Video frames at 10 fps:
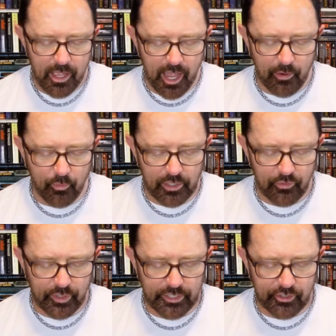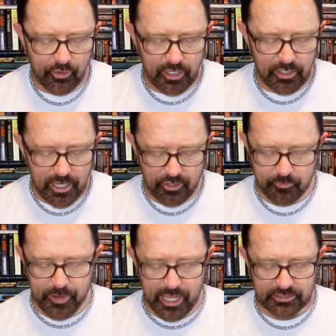I want to read you another
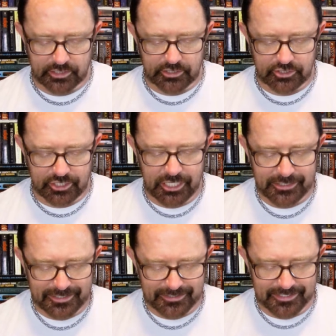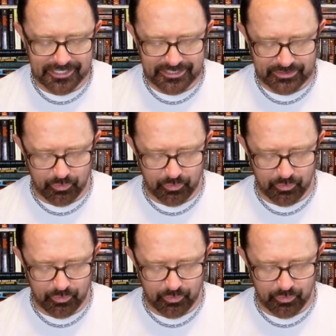passage. This